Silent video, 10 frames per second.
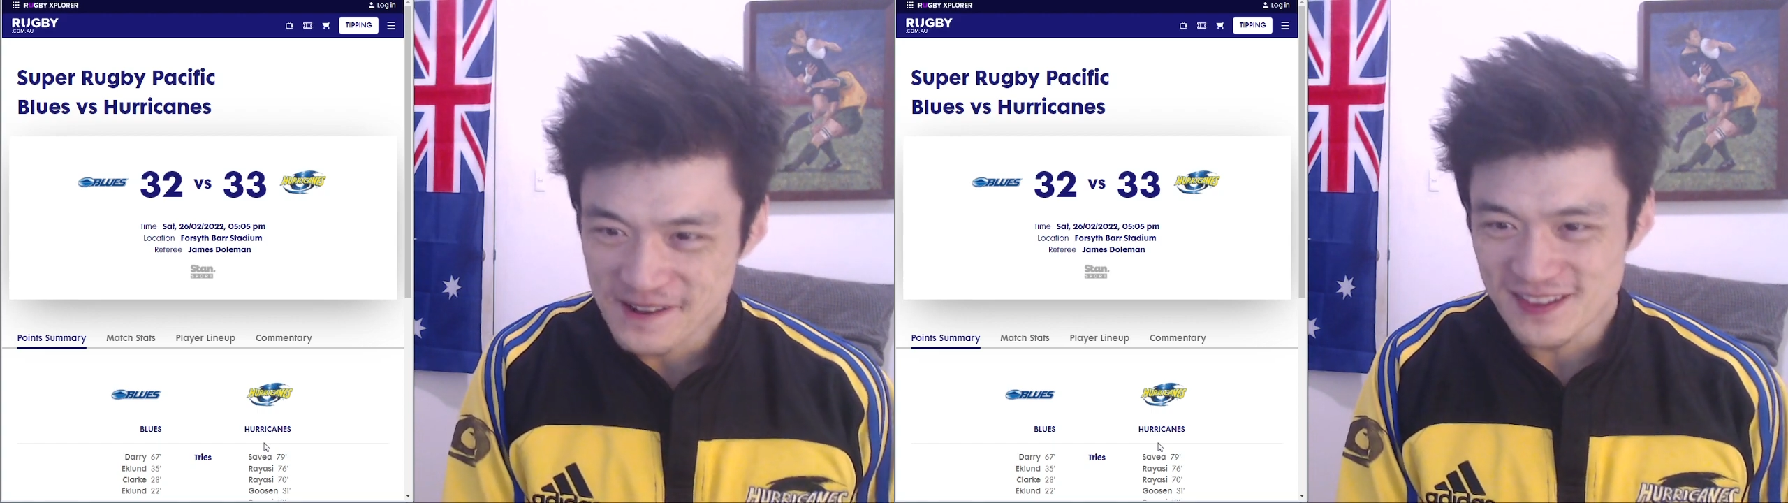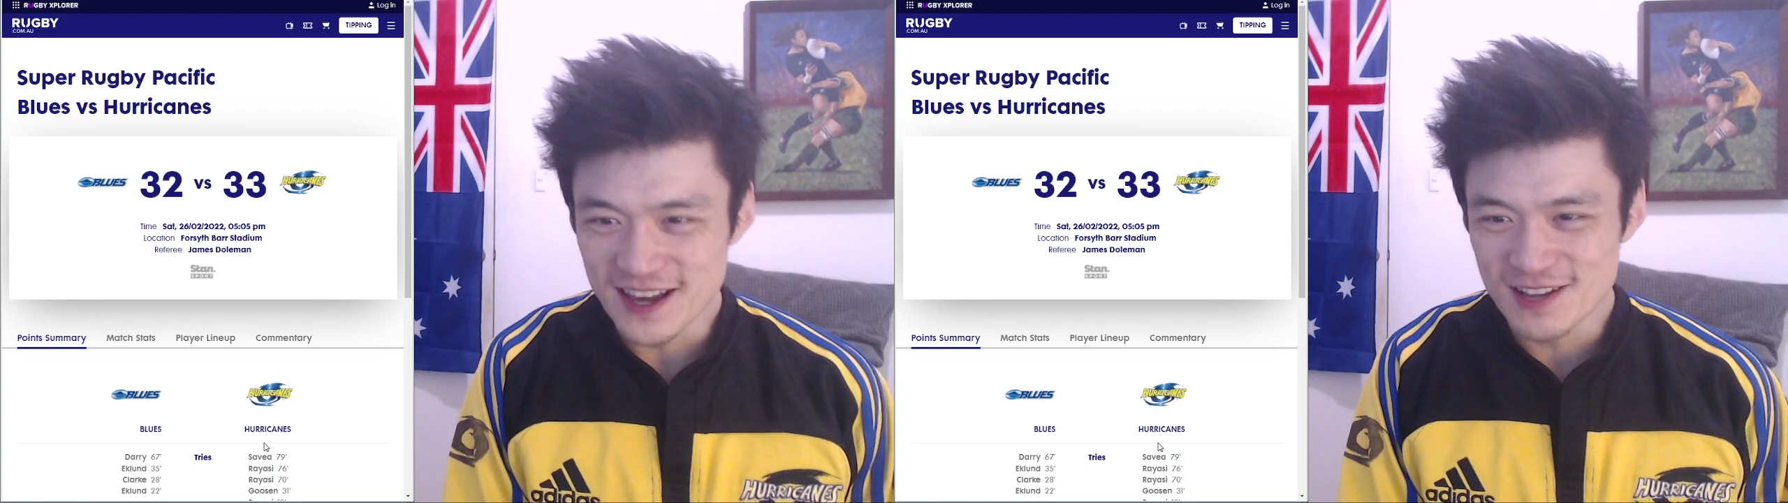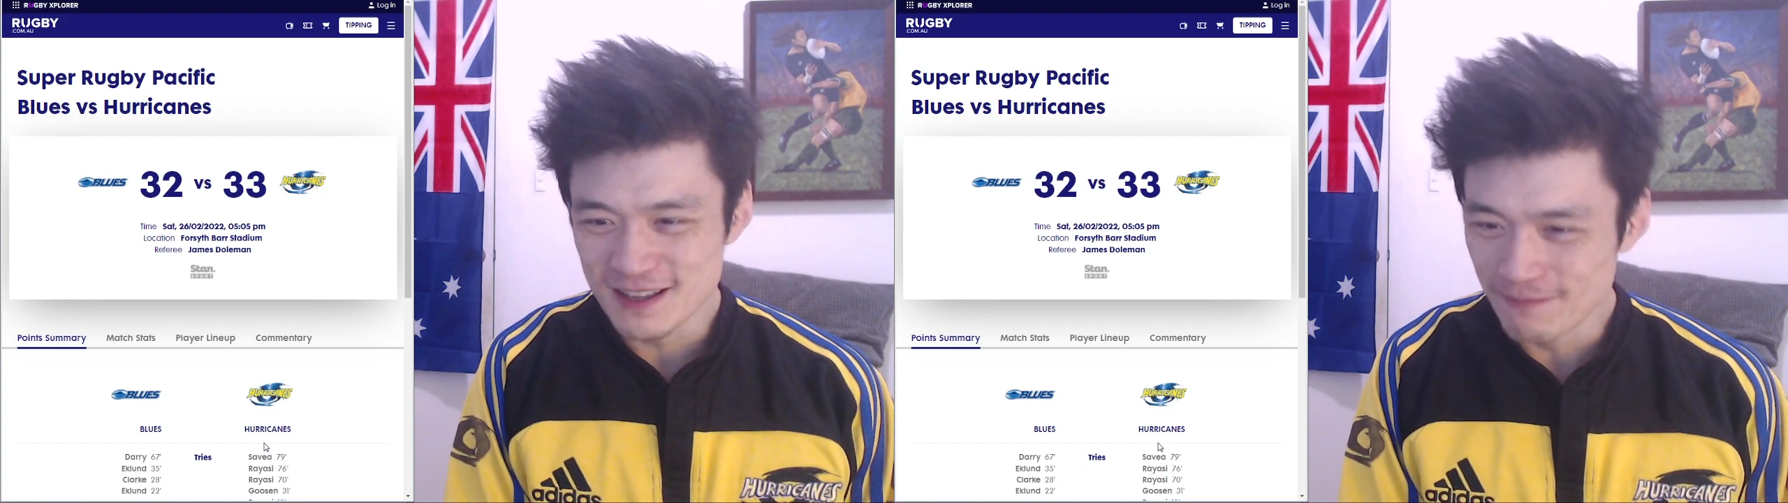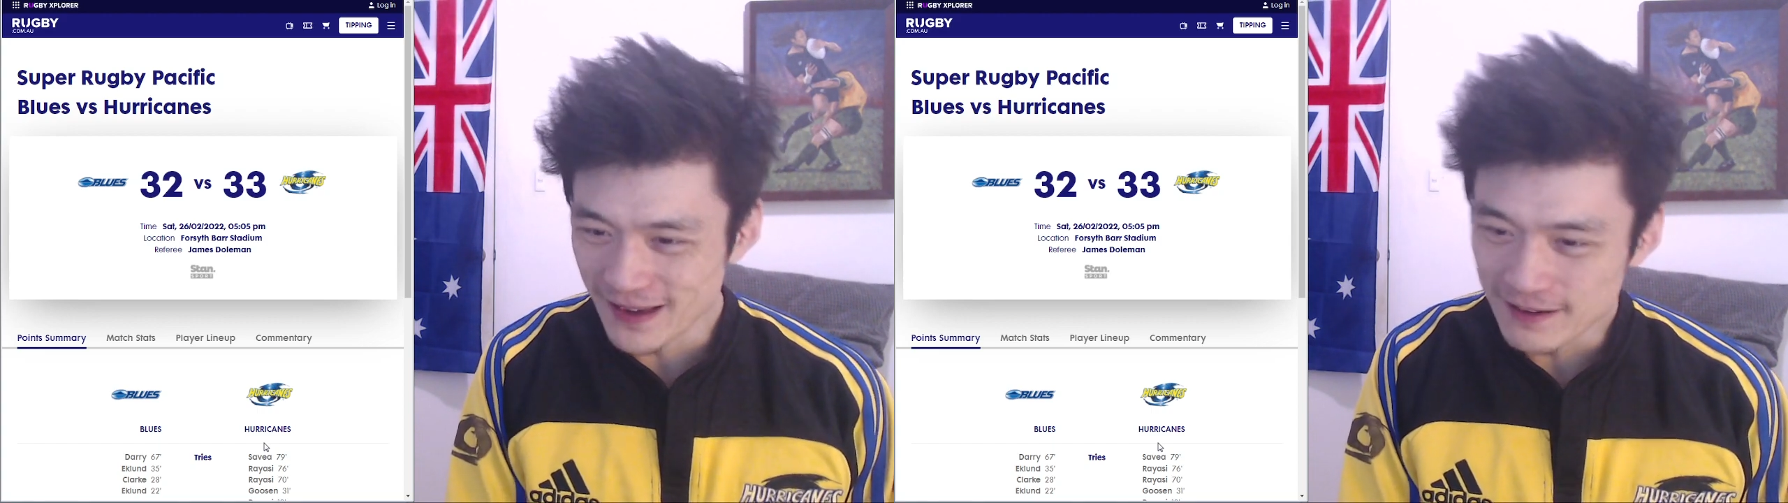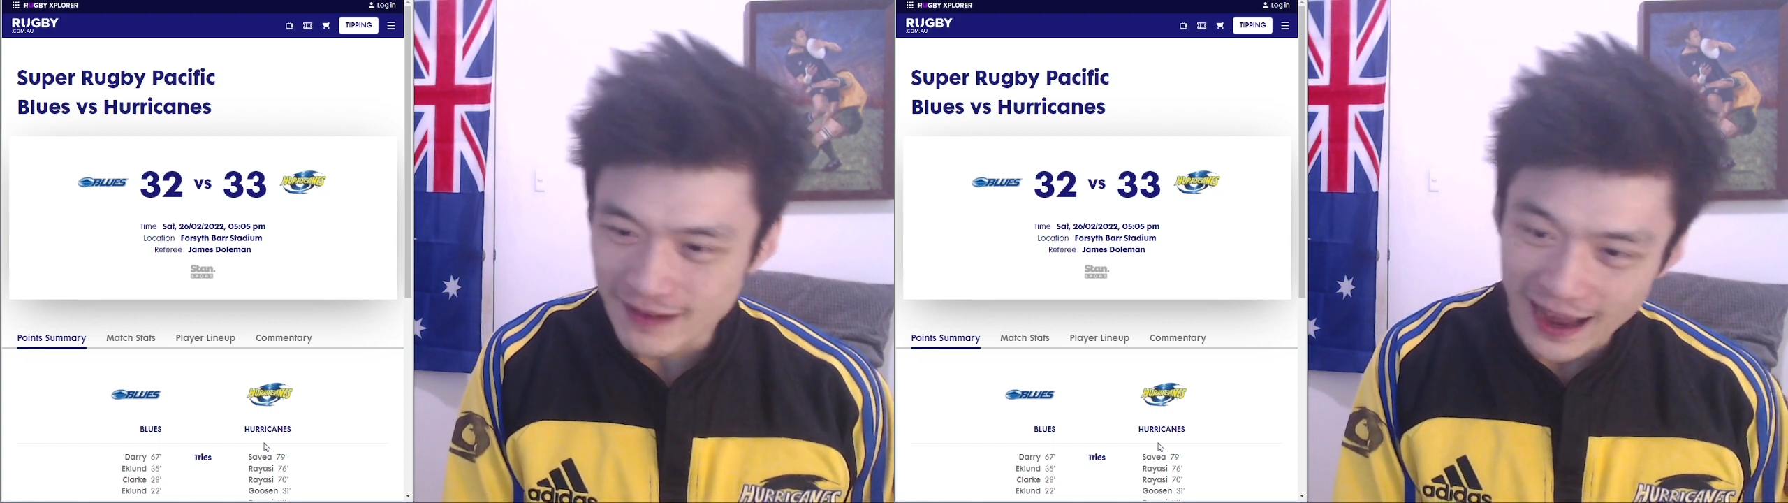The
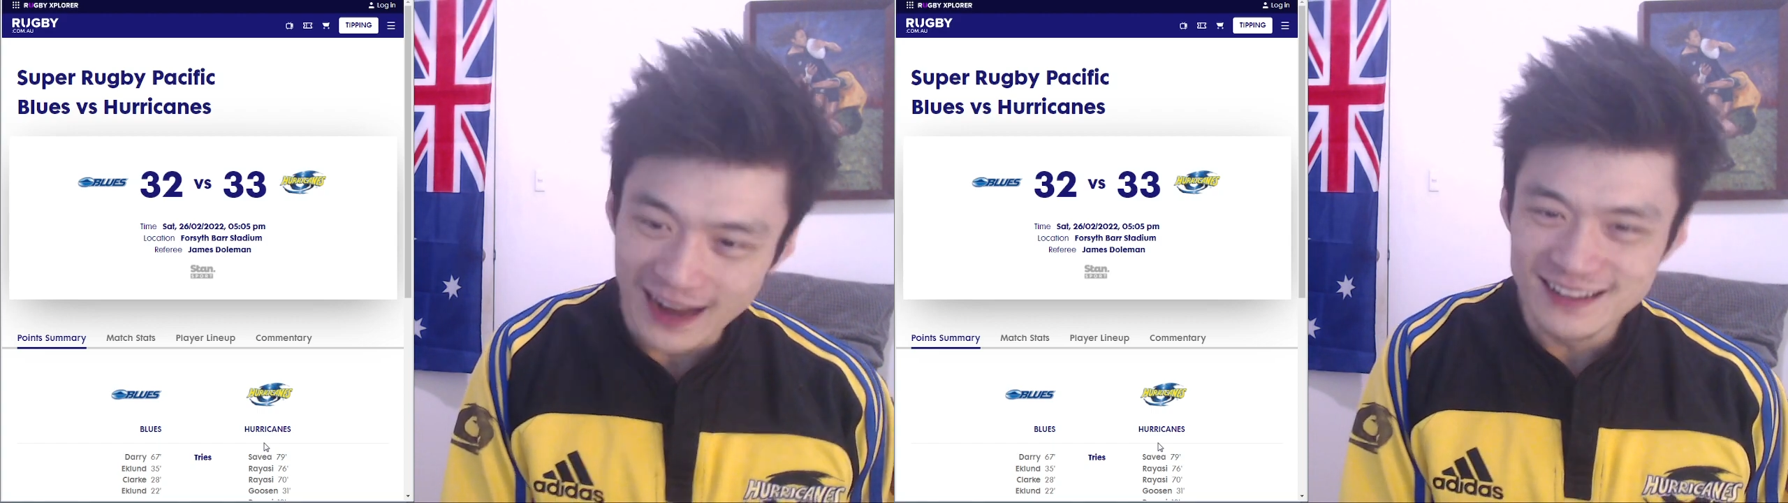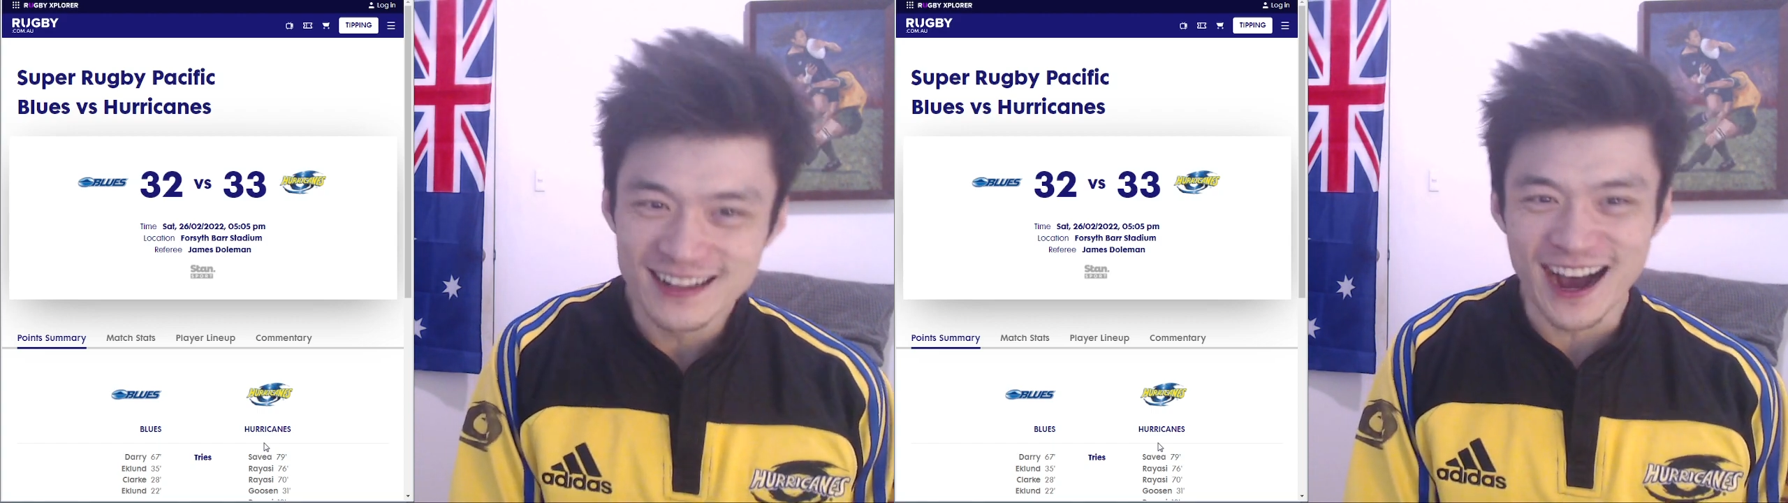big man,